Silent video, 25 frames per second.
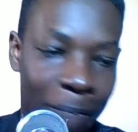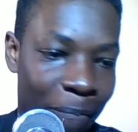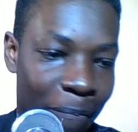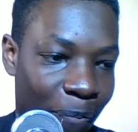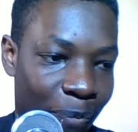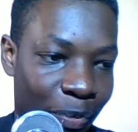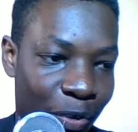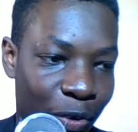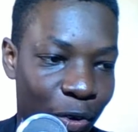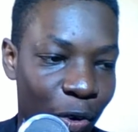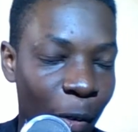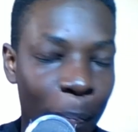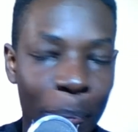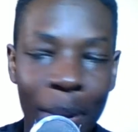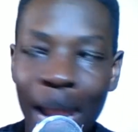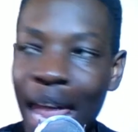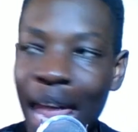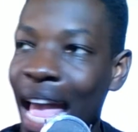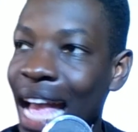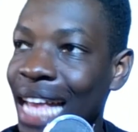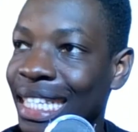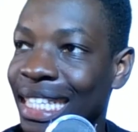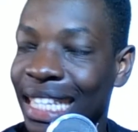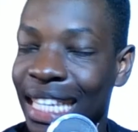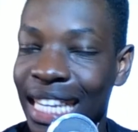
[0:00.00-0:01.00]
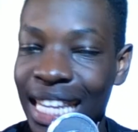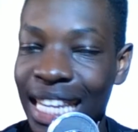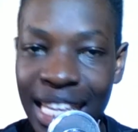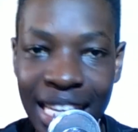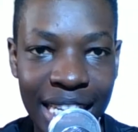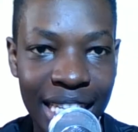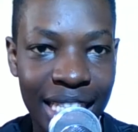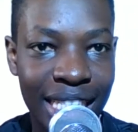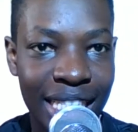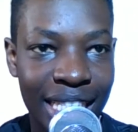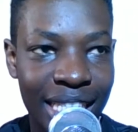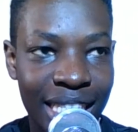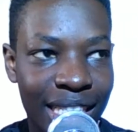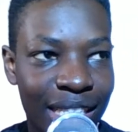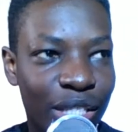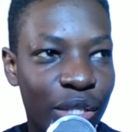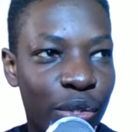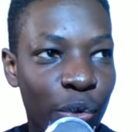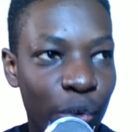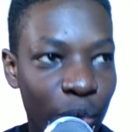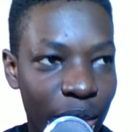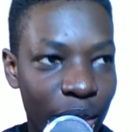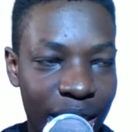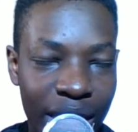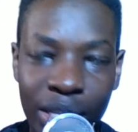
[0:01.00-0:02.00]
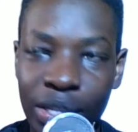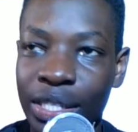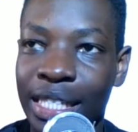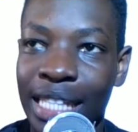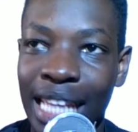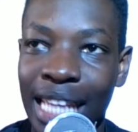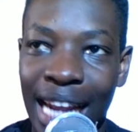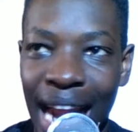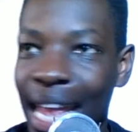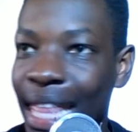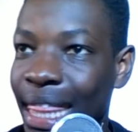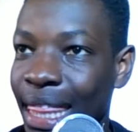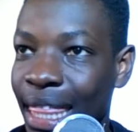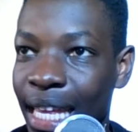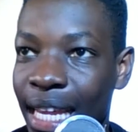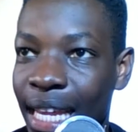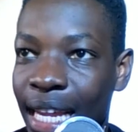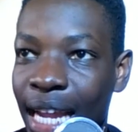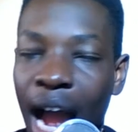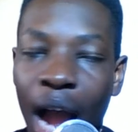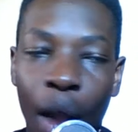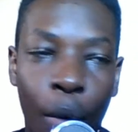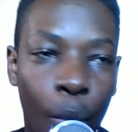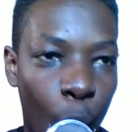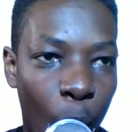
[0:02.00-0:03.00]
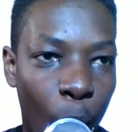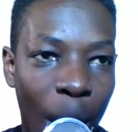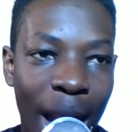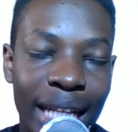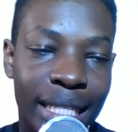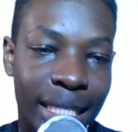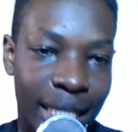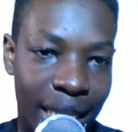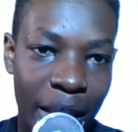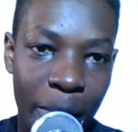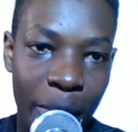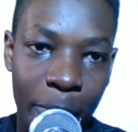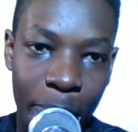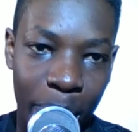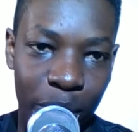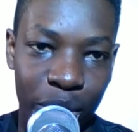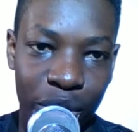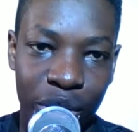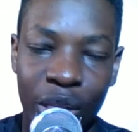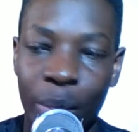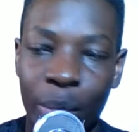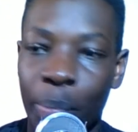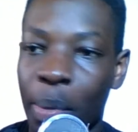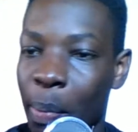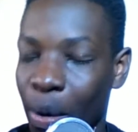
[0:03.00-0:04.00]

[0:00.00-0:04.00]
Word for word: two players linked, two deals that I think are quite impossible,